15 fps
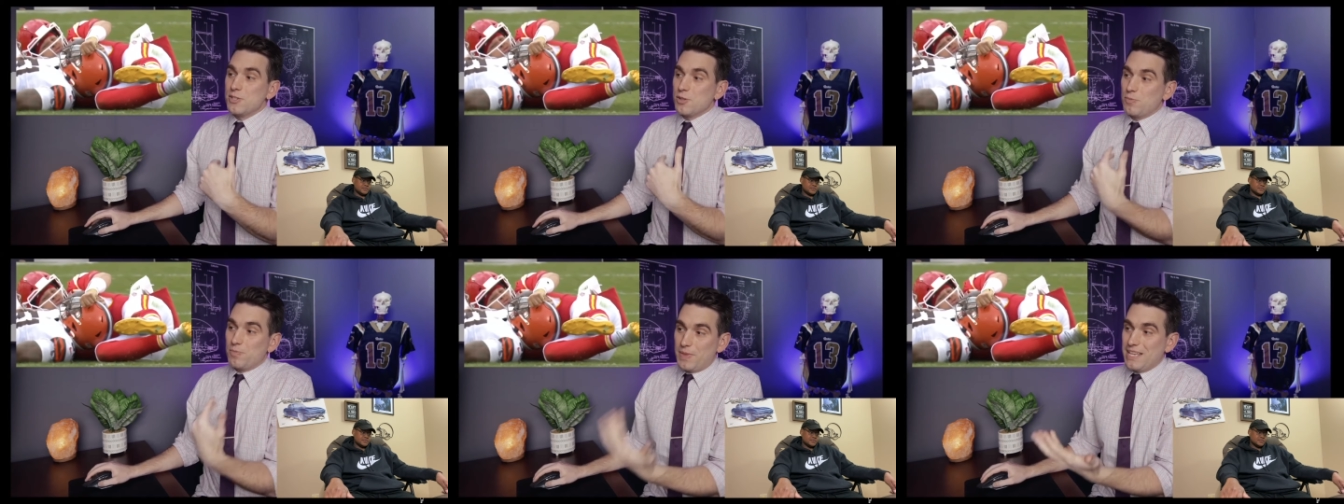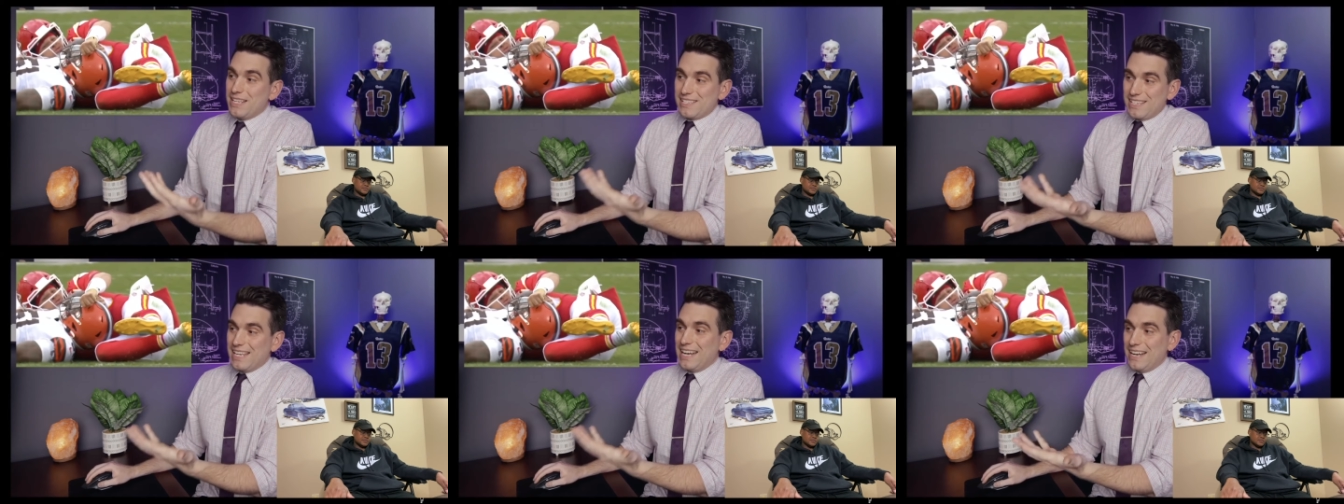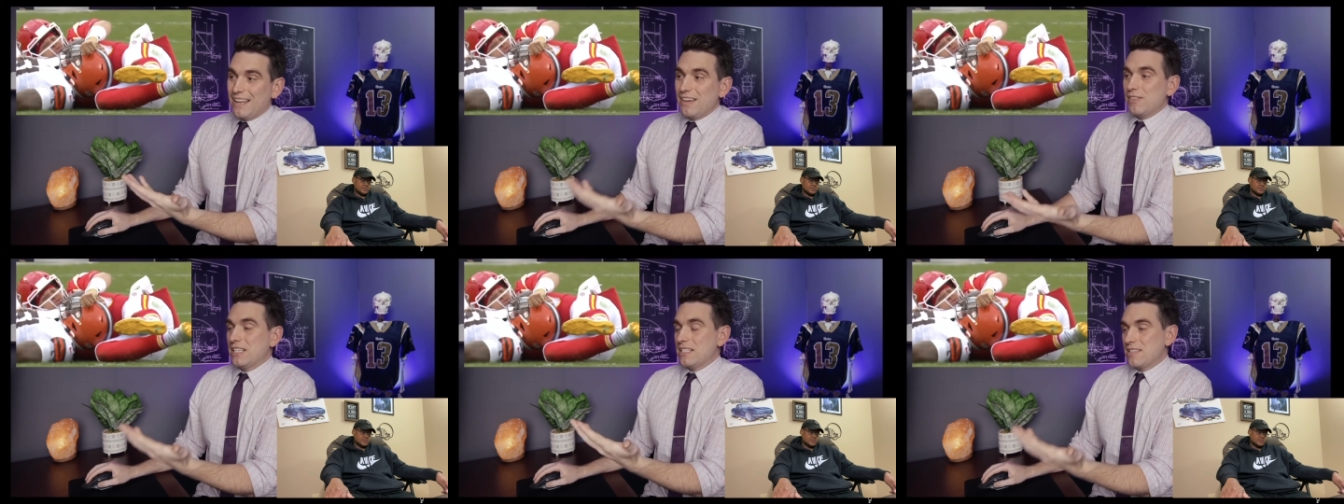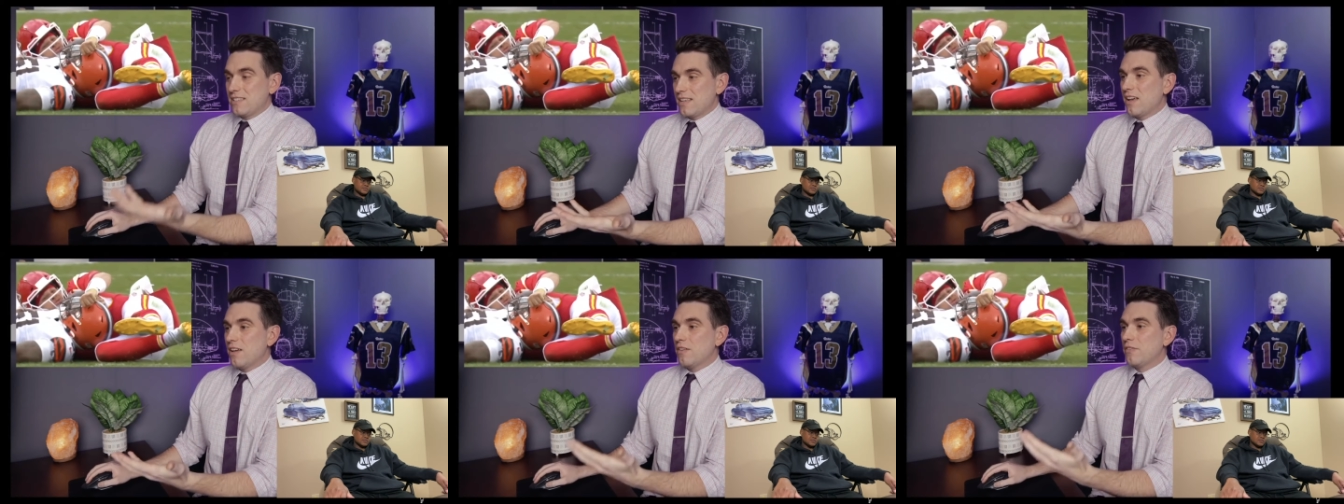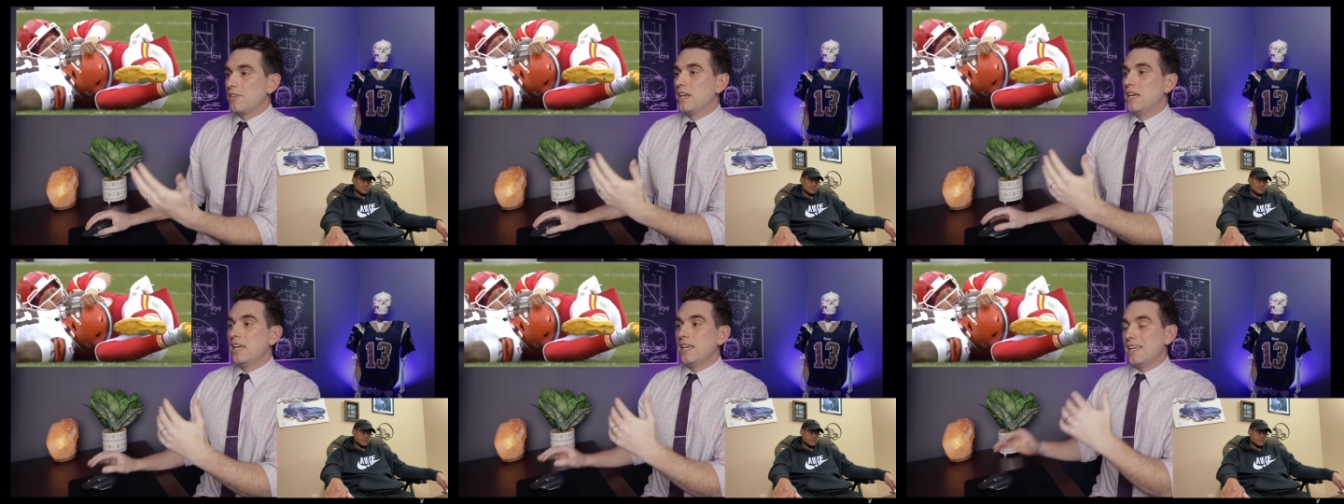So this in and of
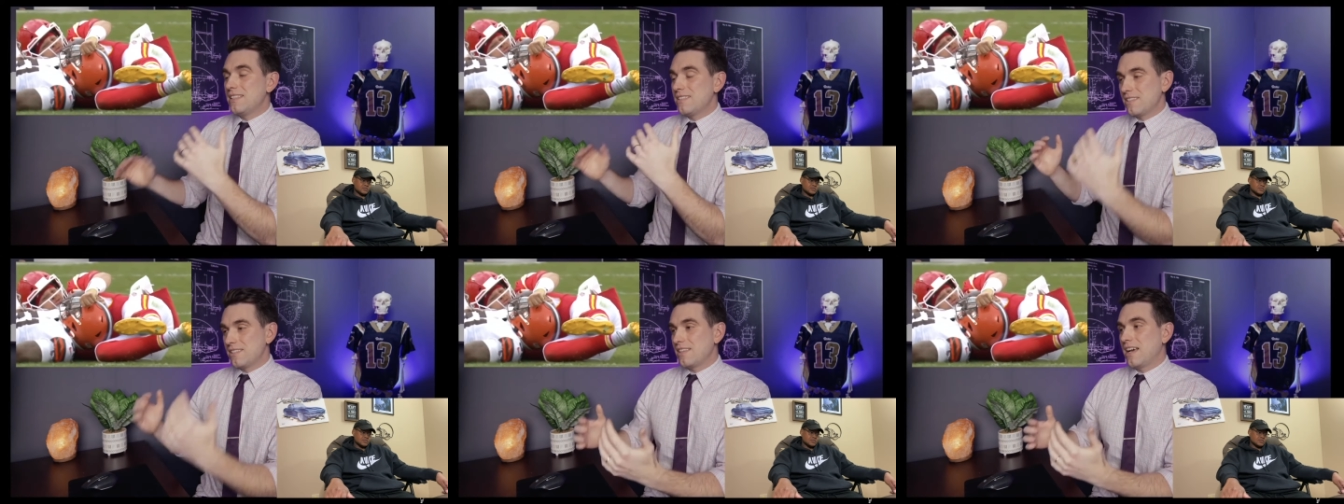itself is a